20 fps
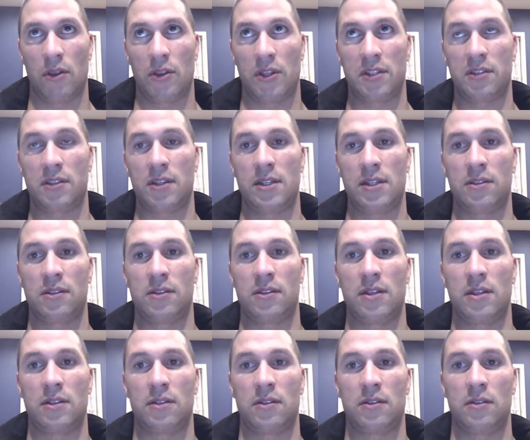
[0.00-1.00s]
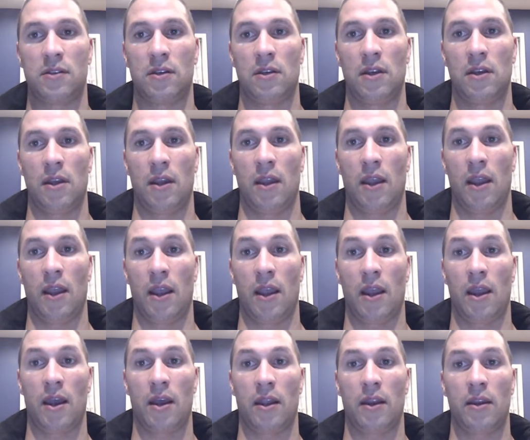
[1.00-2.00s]
this instance,
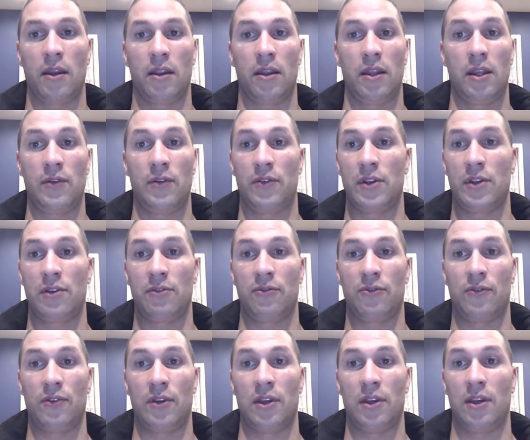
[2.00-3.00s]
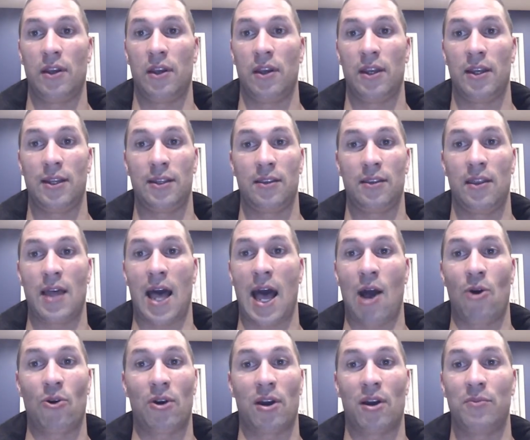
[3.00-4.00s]
and even if the
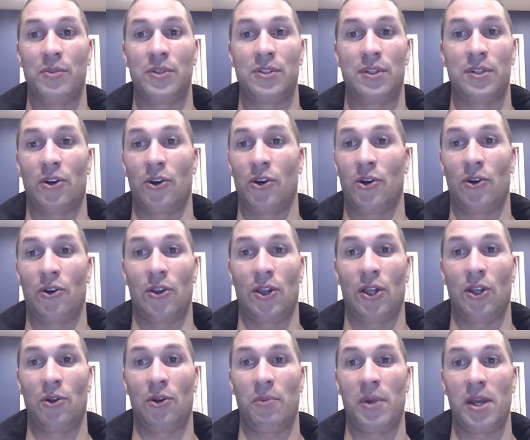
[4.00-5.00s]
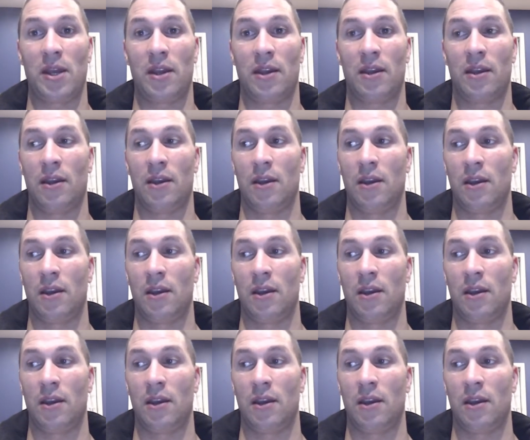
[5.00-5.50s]
outcome is gonna hurt a little bit,